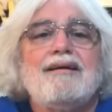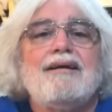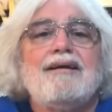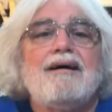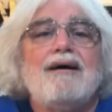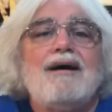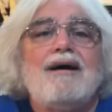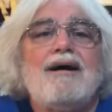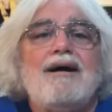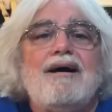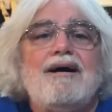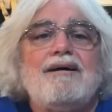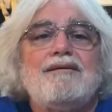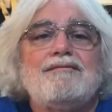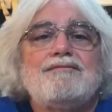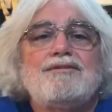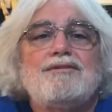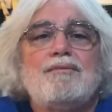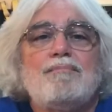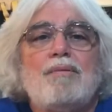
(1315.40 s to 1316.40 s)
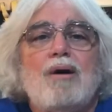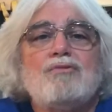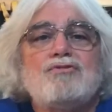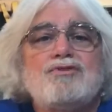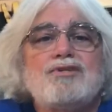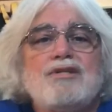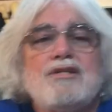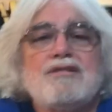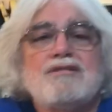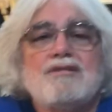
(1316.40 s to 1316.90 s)
uh, to
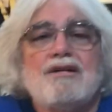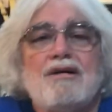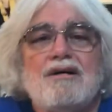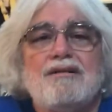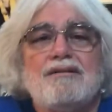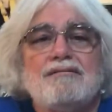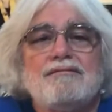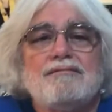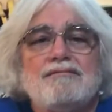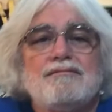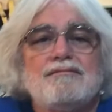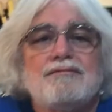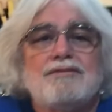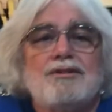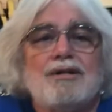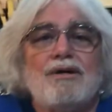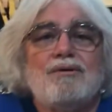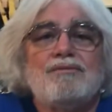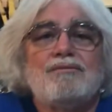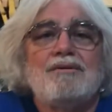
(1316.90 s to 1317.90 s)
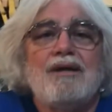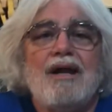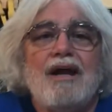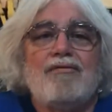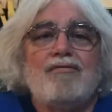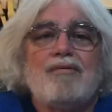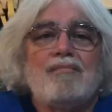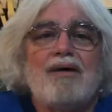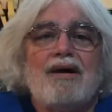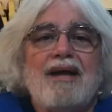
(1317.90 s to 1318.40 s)
post these on. So
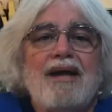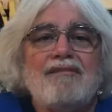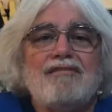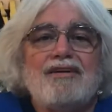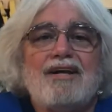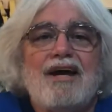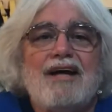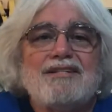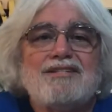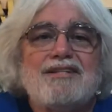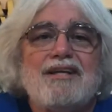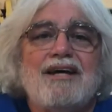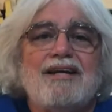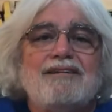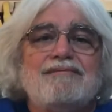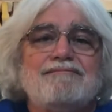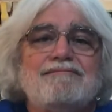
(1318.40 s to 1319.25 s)
everybody have a nice day.